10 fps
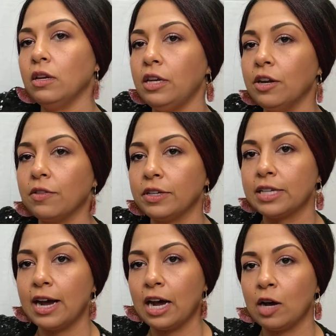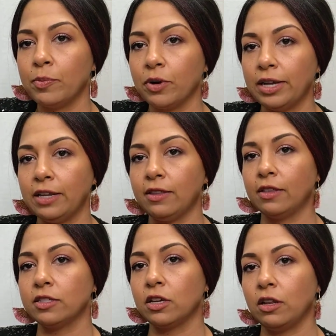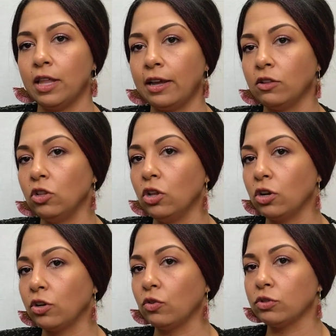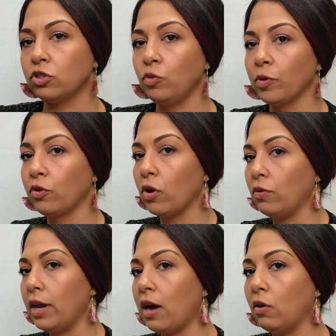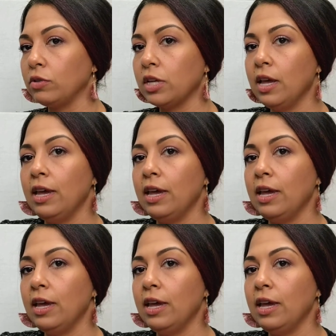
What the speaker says: near the top or anything that's going to like look super grown out.